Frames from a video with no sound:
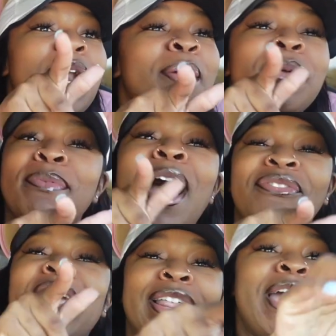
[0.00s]
I beat
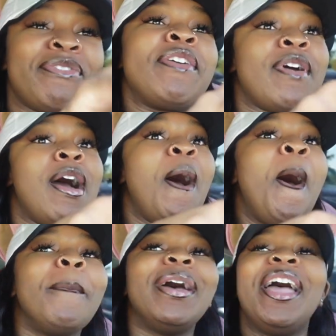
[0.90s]
my feet like this.
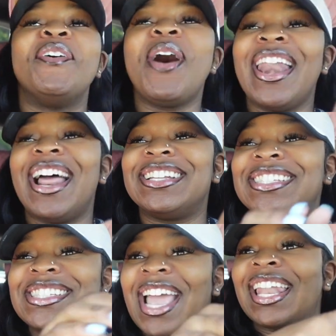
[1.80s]
Why did I
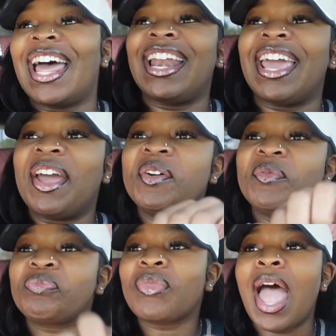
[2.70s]
just say it like that?
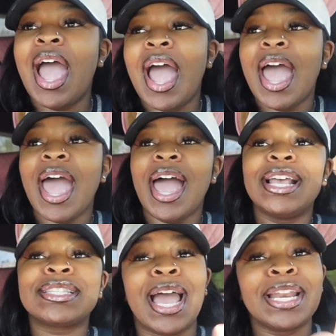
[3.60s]

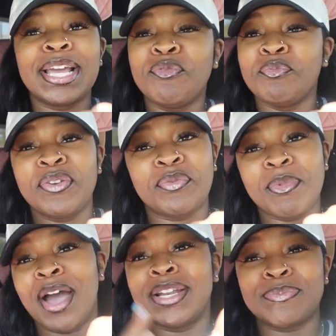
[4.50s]
It's got a couple peas,
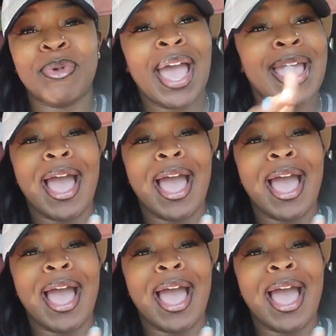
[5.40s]
all the spike.